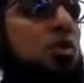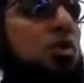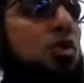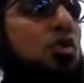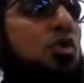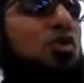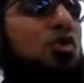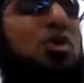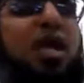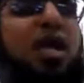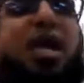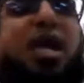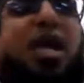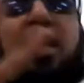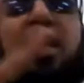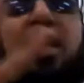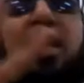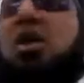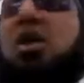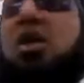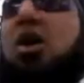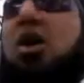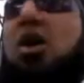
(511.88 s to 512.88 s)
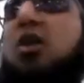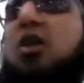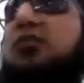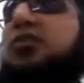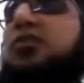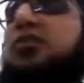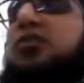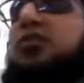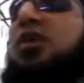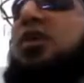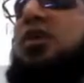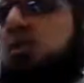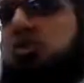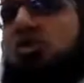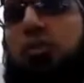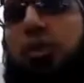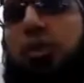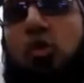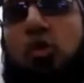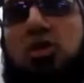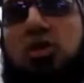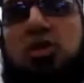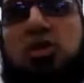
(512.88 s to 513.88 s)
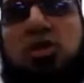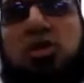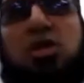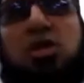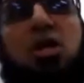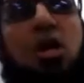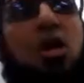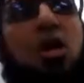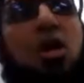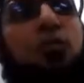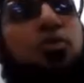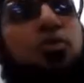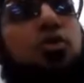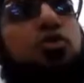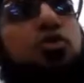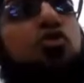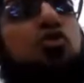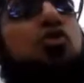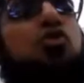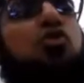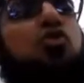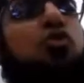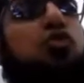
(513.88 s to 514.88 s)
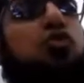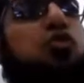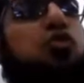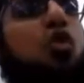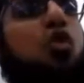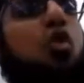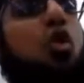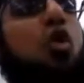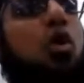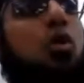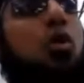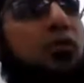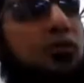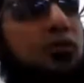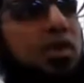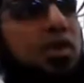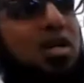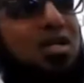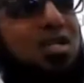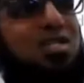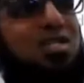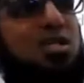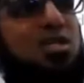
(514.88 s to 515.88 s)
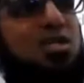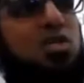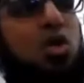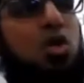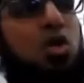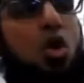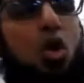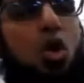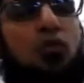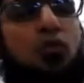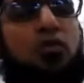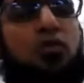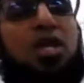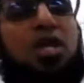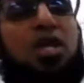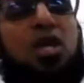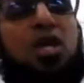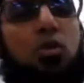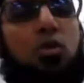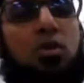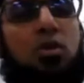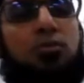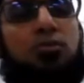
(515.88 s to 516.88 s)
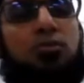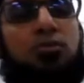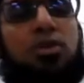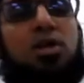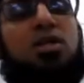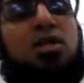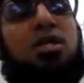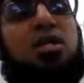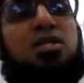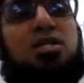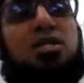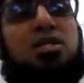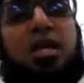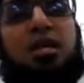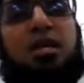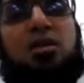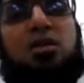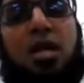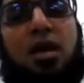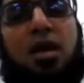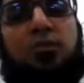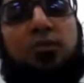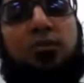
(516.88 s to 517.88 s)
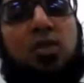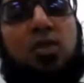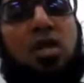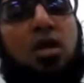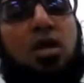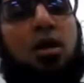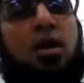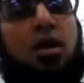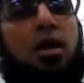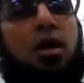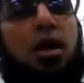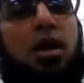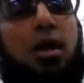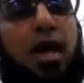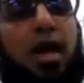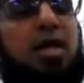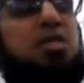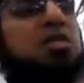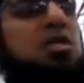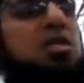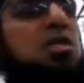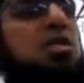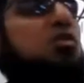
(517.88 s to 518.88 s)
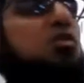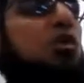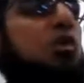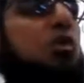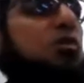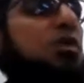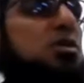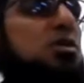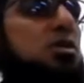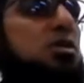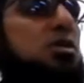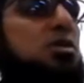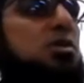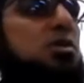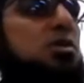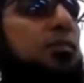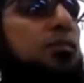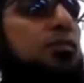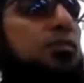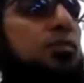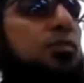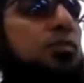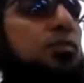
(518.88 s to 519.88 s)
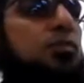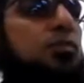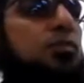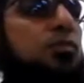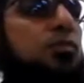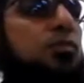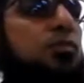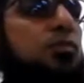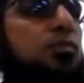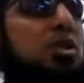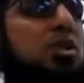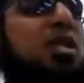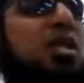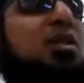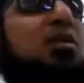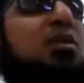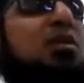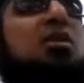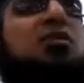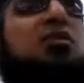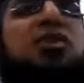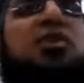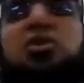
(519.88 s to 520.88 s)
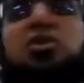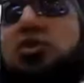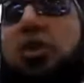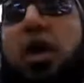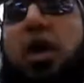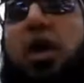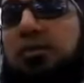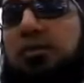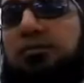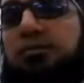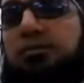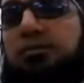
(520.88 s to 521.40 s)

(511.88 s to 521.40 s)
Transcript: Could any of the masters of poetry produce four verses of equal brilliance and depth as these four verses. They didn't even try.